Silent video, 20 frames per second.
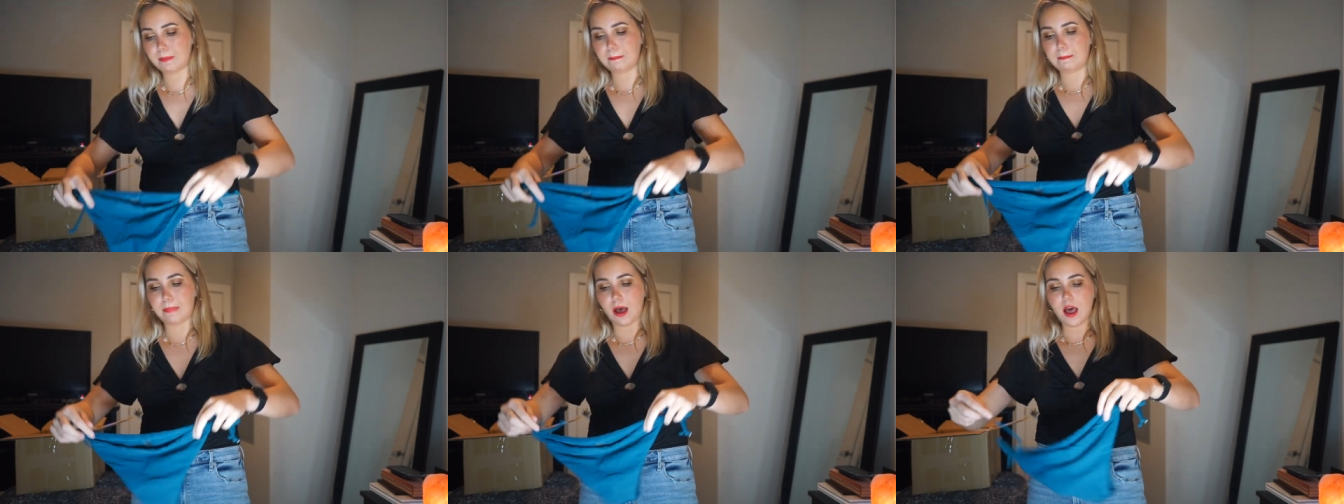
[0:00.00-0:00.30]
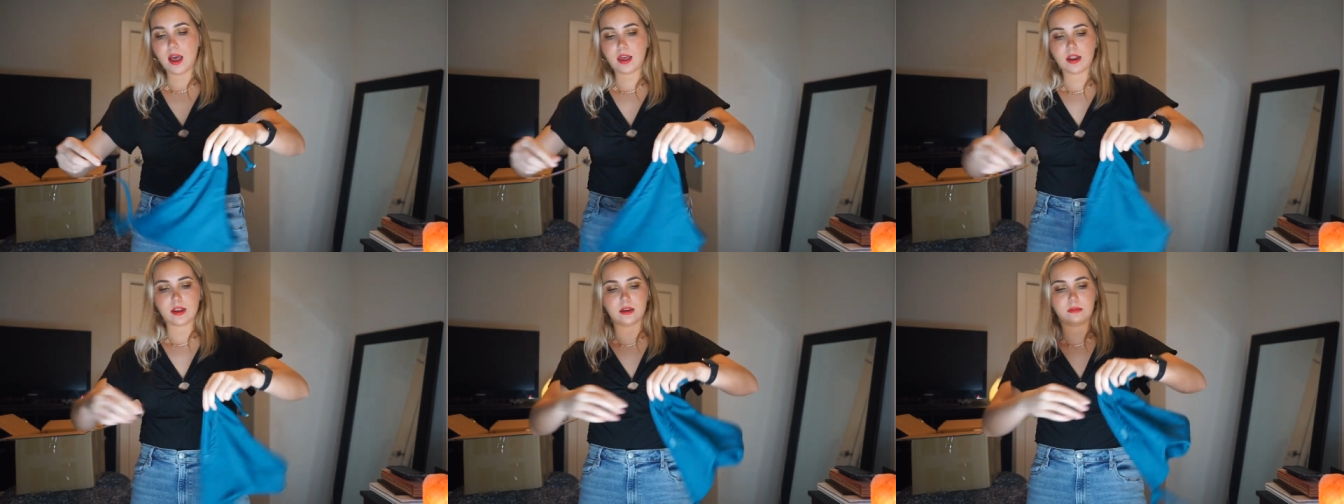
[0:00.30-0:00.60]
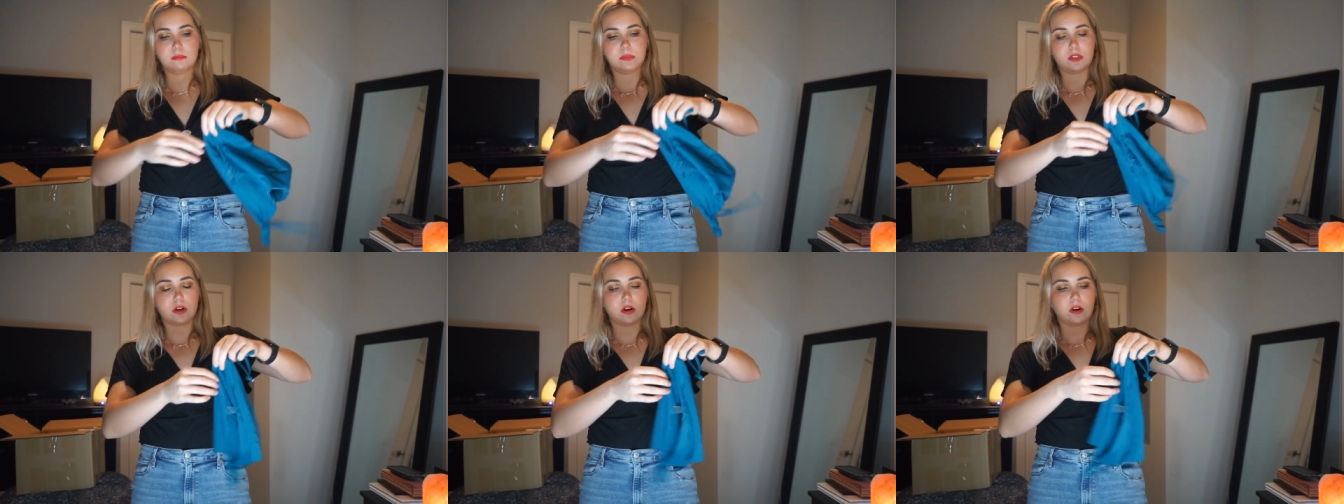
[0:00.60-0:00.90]
the
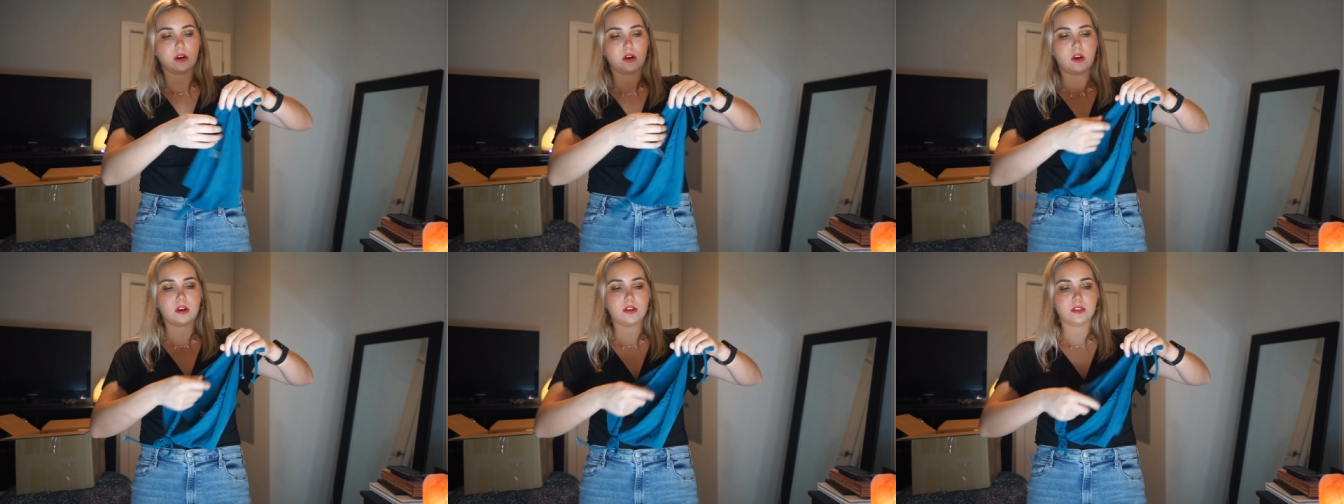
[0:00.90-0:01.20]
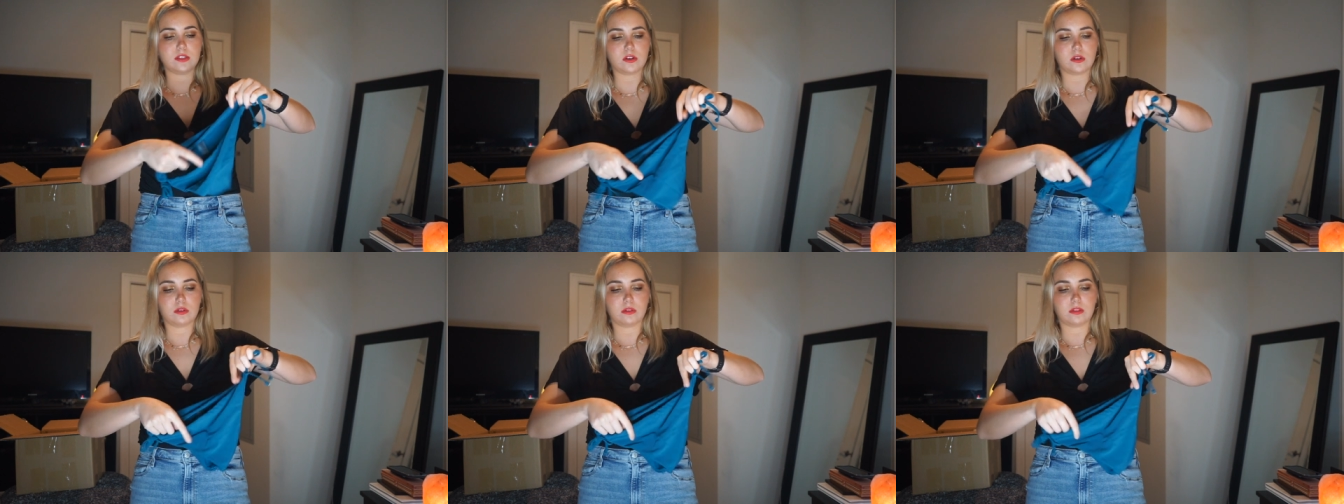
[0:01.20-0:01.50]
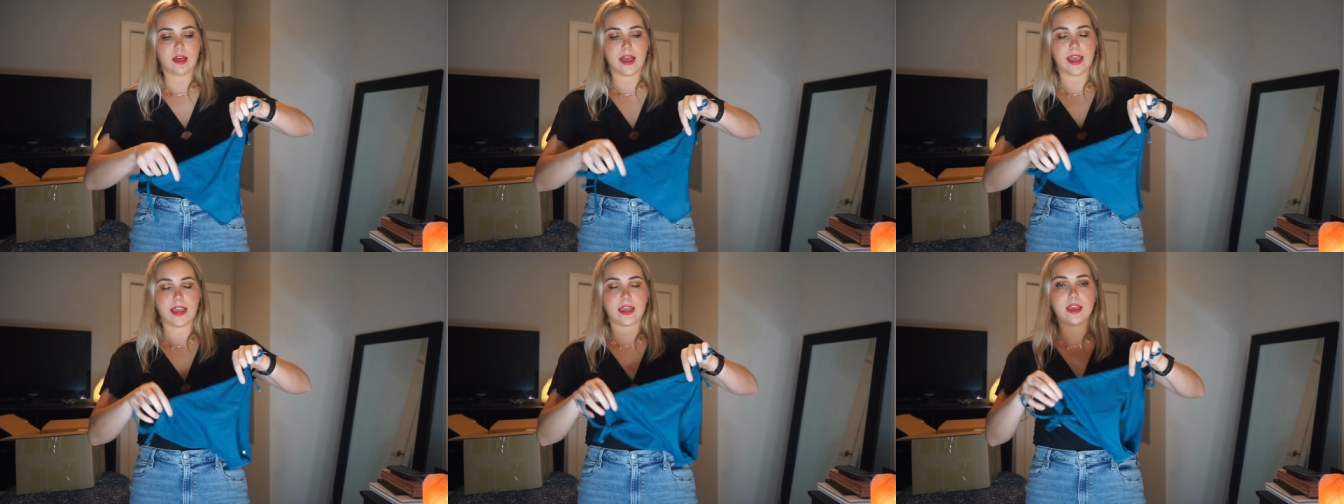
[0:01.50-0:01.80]
bottoms are also
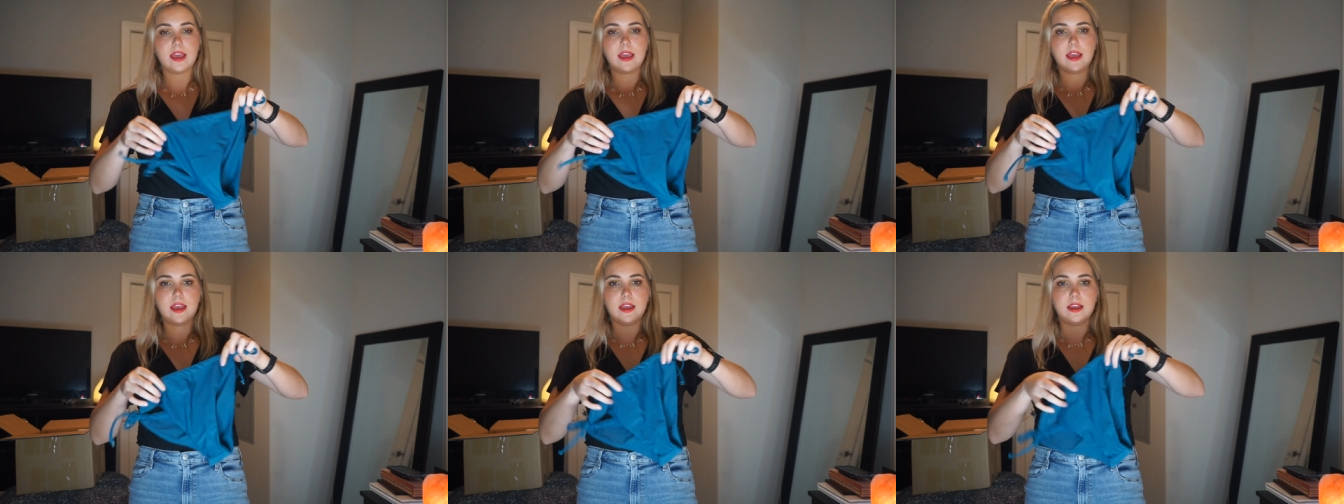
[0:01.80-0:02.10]
like,